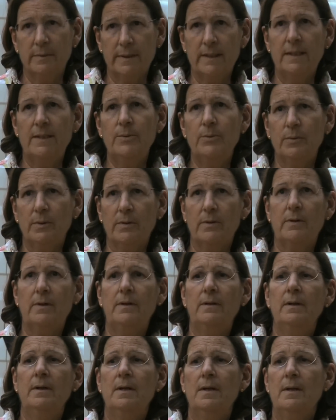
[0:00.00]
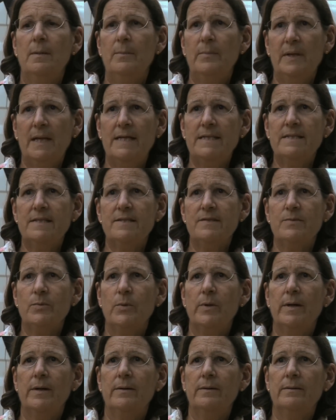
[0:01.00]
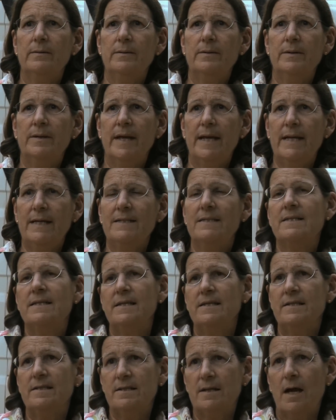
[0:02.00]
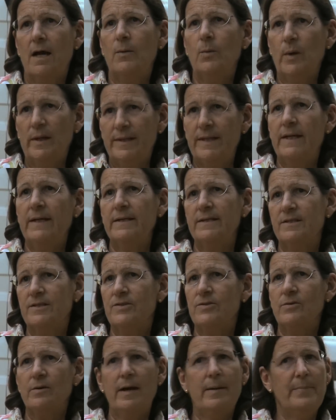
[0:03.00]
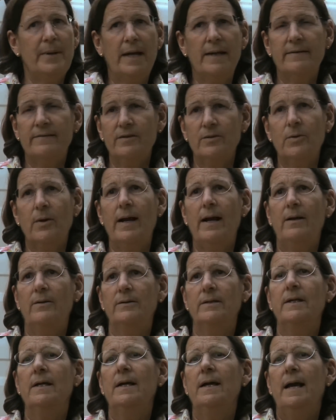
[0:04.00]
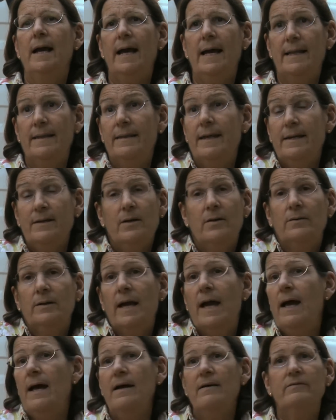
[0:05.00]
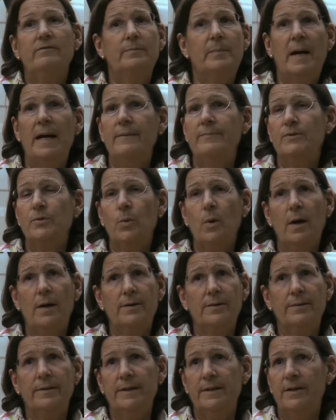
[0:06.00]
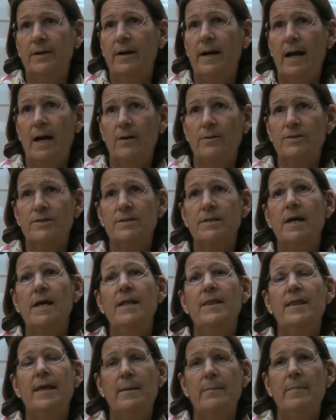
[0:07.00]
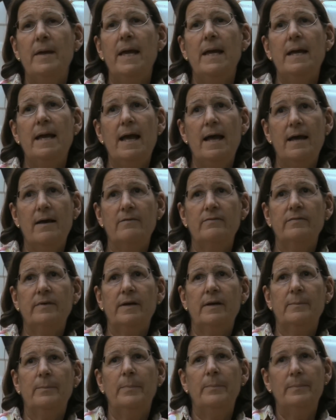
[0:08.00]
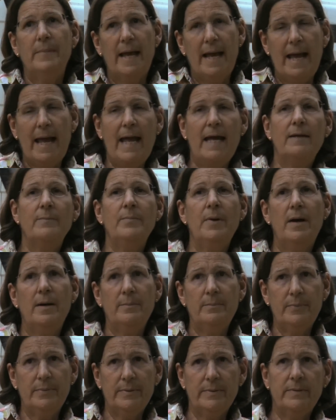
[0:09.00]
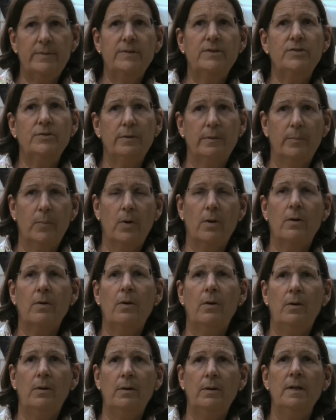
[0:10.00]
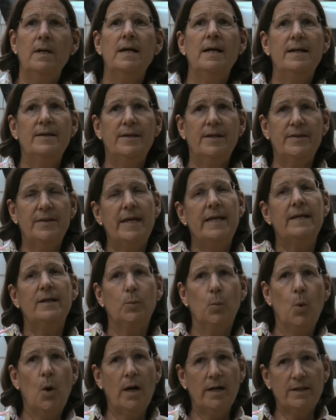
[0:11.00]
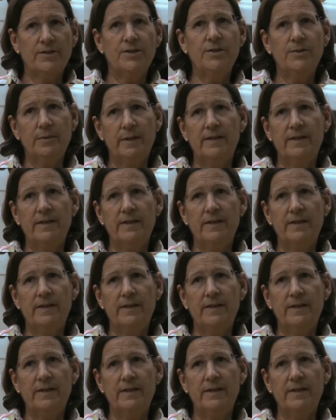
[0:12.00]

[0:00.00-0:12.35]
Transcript: really rural places where they exist on what they can scrape out of the ground. Susan Purdin, the director of the International Rescue Committee in southern Sudan, explains why dirty water can be lethal.